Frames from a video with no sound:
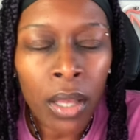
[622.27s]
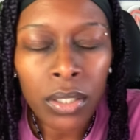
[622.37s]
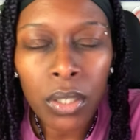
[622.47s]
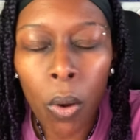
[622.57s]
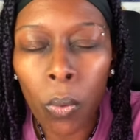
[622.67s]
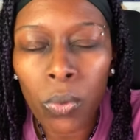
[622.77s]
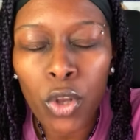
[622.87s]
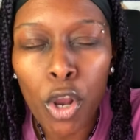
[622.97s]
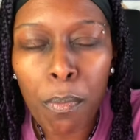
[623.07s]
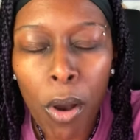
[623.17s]
So
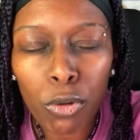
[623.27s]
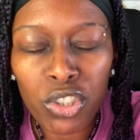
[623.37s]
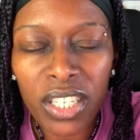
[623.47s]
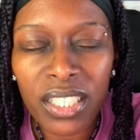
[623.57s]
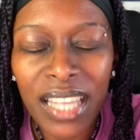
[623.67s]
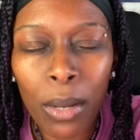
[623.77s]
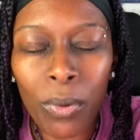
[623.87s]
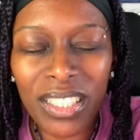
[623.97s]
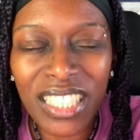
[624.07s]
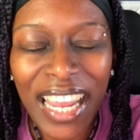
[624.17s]
your emotions, like
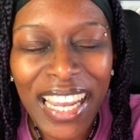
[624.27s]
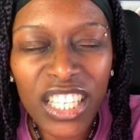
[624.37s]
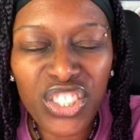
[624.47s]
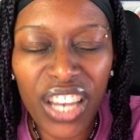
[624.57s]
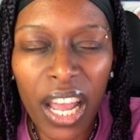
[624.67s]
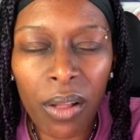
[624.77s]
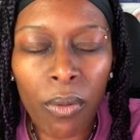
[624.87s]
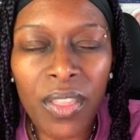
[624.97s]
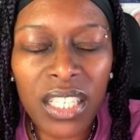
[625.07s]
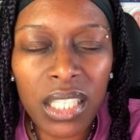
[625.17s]
what changed now
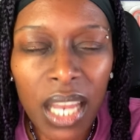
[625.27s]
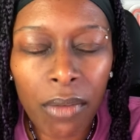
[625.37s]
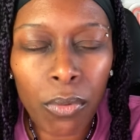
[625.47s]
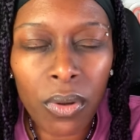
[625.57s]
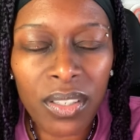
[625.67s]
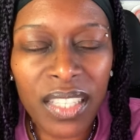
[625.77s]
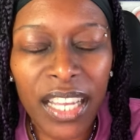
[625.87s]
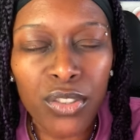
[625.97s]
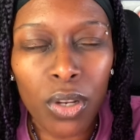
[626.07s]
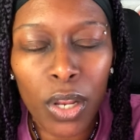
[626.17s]
on this level, because
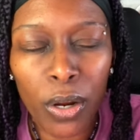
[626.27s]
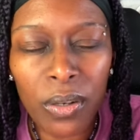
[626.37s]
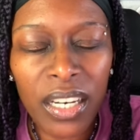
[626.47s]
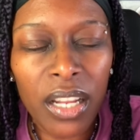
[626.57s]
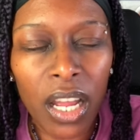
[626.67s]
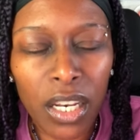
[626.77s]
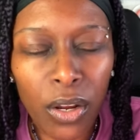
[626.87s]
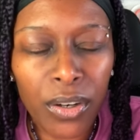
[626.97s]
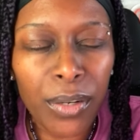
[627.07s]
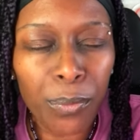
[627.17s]
things are learned and
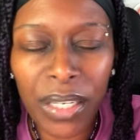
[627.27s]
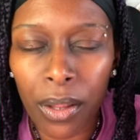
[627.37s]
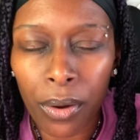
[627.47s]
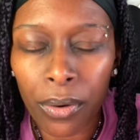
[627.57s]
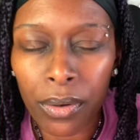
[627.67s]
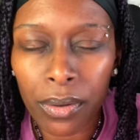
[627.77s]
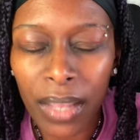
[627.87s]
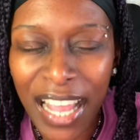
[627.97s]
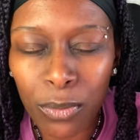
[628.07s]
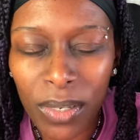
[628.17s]
unlearned and relearned
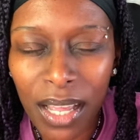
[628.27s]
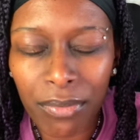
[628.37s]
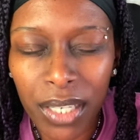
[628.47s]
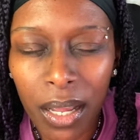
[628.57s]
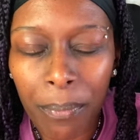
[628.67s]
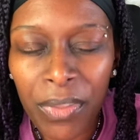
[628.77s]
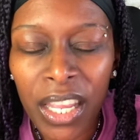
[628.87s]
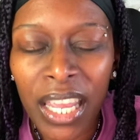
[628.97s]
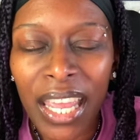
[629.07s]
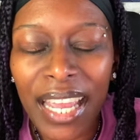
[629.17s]
as we level up,
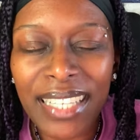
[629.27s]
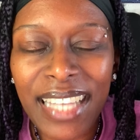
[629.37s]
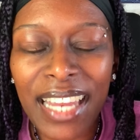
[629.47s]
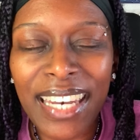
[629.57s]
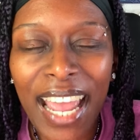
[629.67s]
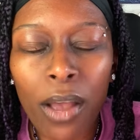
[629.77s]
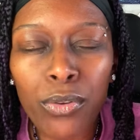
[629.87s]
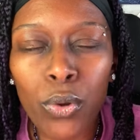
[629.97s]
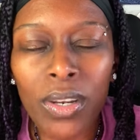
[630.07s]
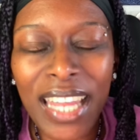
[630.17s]
is that now
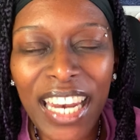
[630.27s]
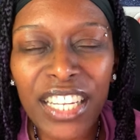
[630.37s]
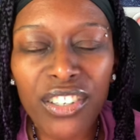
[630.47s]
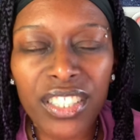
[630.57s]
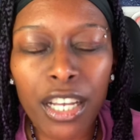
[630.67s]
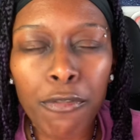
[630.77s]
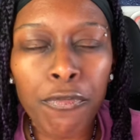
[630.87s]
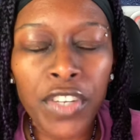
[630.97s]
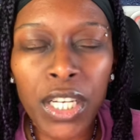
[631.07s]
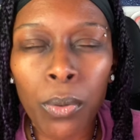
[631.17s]
you're letting yourself
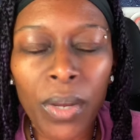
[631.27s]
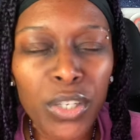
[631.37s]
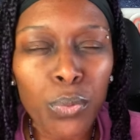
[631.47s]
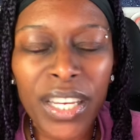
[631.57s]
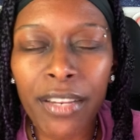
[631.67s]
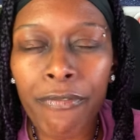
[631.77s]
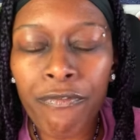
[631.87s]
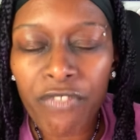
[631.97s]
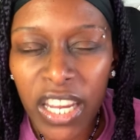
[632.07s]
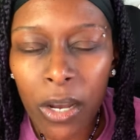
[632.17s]
feel what you need to
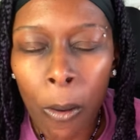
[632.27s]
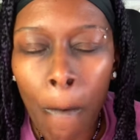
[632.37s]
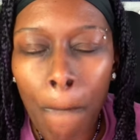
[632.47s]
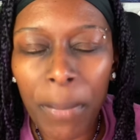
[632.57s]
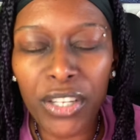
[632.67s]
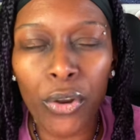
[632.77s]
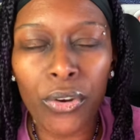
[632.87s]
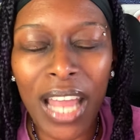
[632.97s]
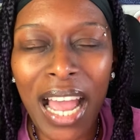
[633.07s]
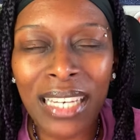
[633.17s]
feel, but you're
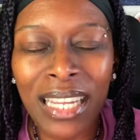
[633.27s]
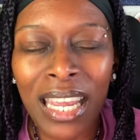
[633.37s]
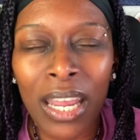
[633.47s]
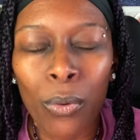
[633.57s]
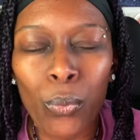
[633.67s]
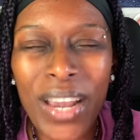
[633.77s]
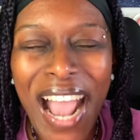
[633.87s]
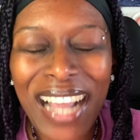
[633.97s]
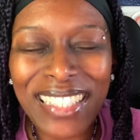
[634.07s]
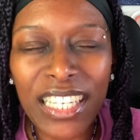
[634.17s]
not
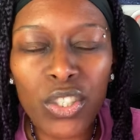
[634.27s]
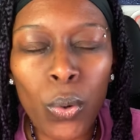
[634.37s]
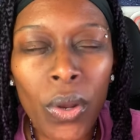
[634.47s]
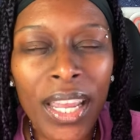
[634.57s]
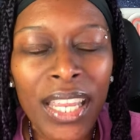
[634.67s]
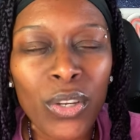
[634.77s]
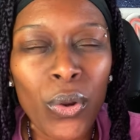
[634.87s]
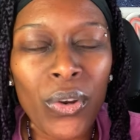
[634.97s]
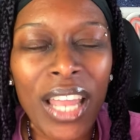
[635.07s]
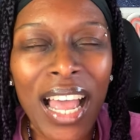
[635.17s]
reacting to it,
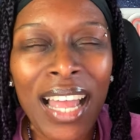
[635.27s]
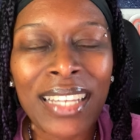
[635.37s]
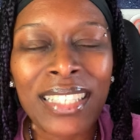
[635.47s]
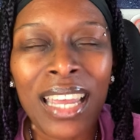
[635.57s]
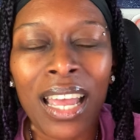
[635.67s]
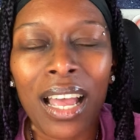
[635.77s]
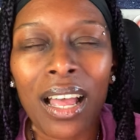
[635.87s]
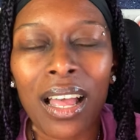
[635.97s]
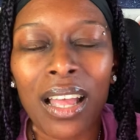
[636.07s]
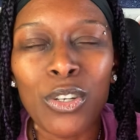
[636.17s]
you're not
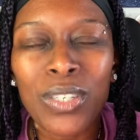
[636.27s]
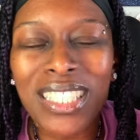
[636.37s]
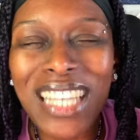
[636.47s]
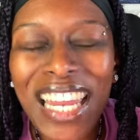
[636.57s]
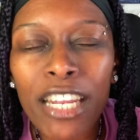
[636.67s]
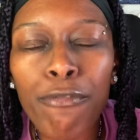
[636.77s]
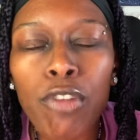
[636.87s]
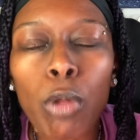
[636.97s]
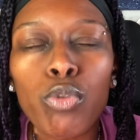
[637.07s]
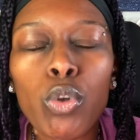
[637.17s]
uh, you're just letting it
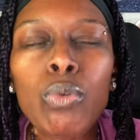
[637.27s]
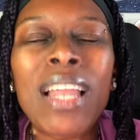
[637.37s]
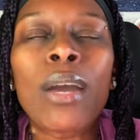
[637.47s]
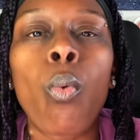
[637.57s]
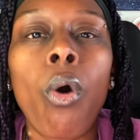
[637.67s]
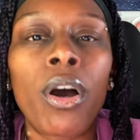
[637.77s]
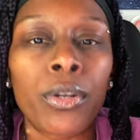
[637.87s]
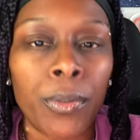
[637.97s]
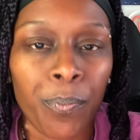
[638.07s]
flow through you like water.